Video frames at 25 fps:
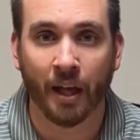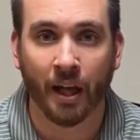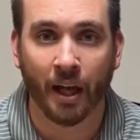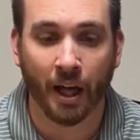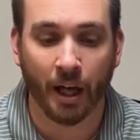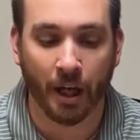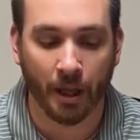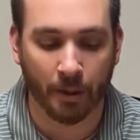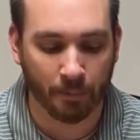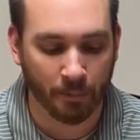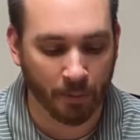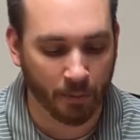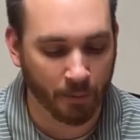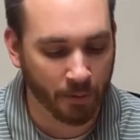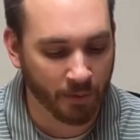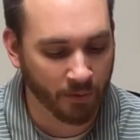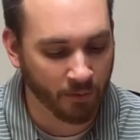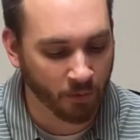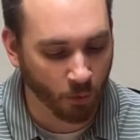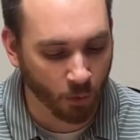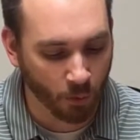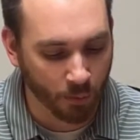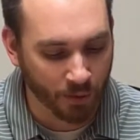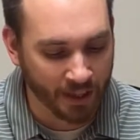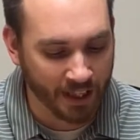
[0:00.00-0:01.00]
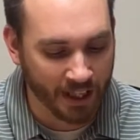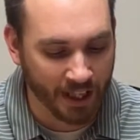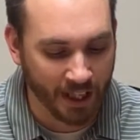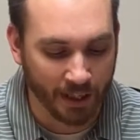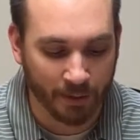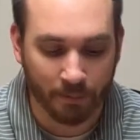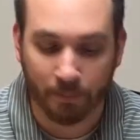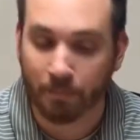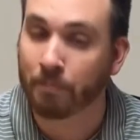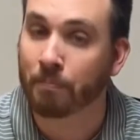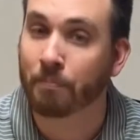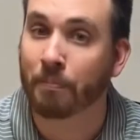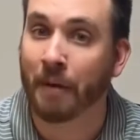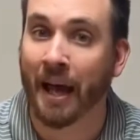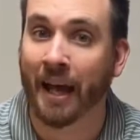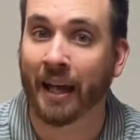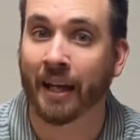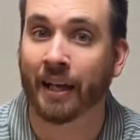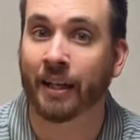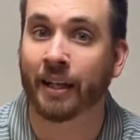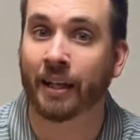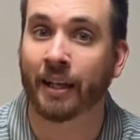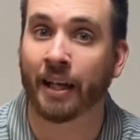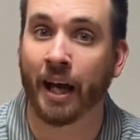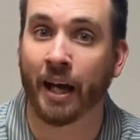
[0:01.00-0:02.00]
But before we dig
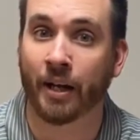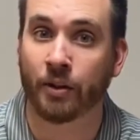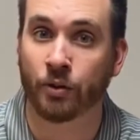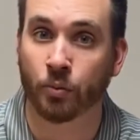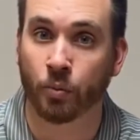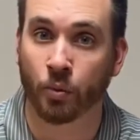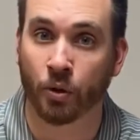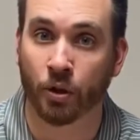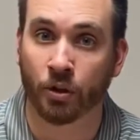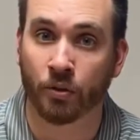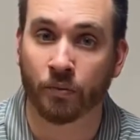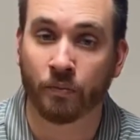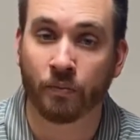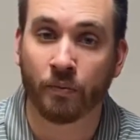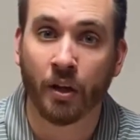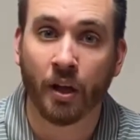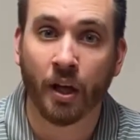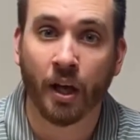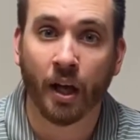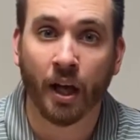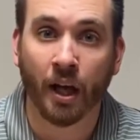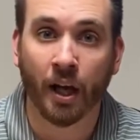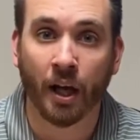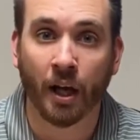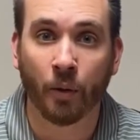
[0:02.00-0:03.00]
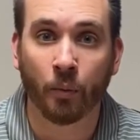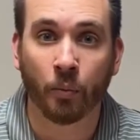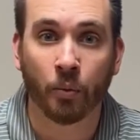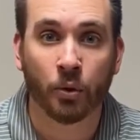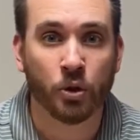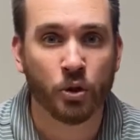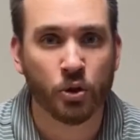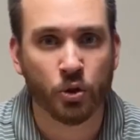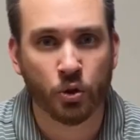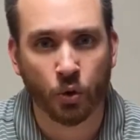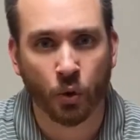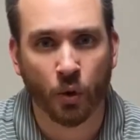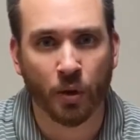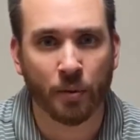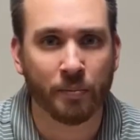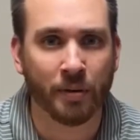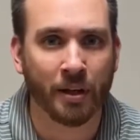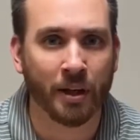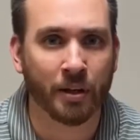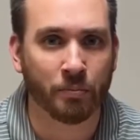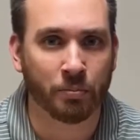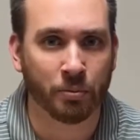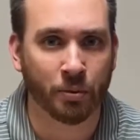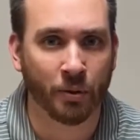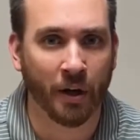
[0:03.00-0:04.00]
back into God's Word, will you join me
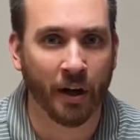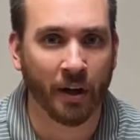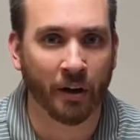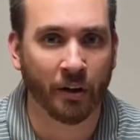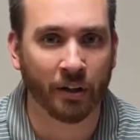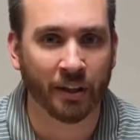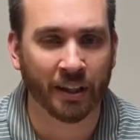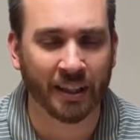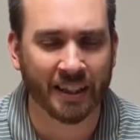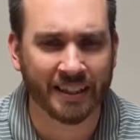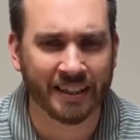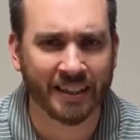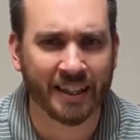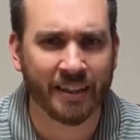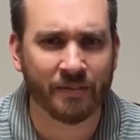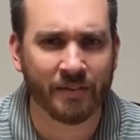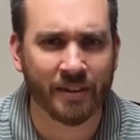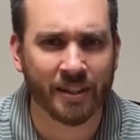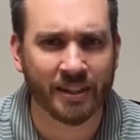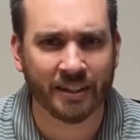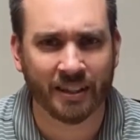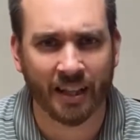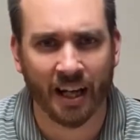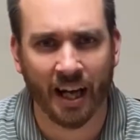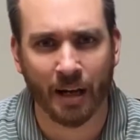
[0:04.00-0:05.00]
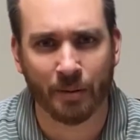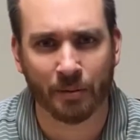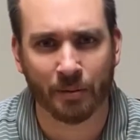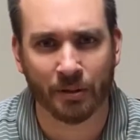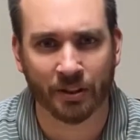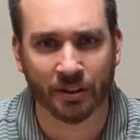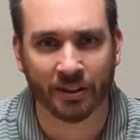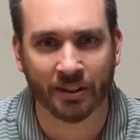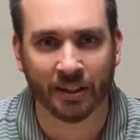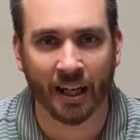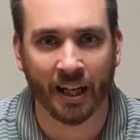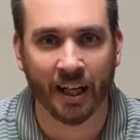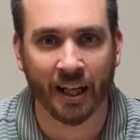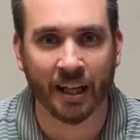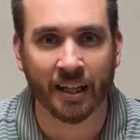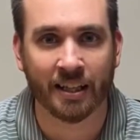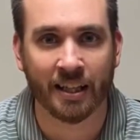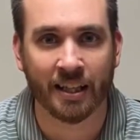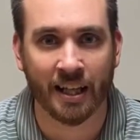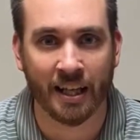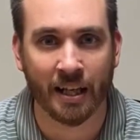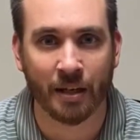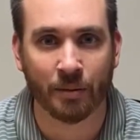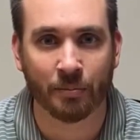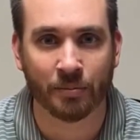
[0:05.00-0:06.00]
in prayer? And let's give this time of study
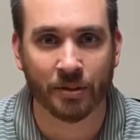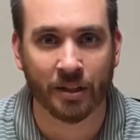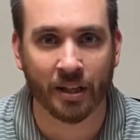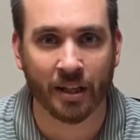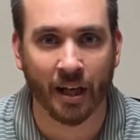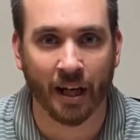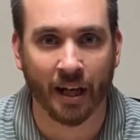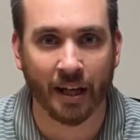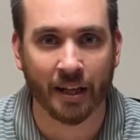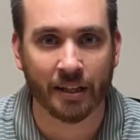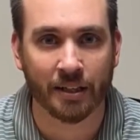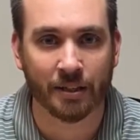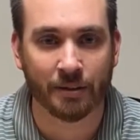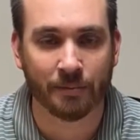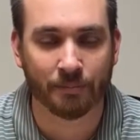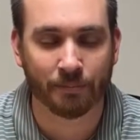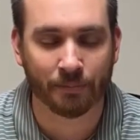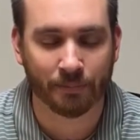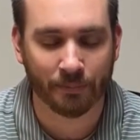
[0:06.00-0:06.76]
to Him tonight.